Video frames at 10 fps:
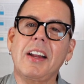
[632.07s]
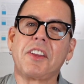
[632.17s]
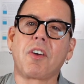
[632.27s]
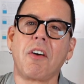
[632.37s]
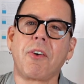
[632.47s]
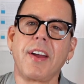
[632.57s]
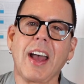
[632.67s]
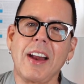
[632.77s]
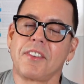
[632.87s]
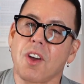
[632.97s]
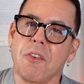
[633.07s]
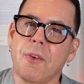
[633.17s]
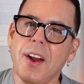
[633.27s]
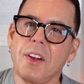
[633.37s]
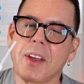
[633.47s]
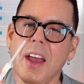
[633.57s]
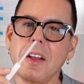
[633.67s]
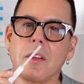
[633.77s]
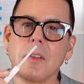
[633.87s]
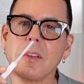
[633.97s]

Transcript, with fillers: let's go for it, guys. Let's go for it, okay?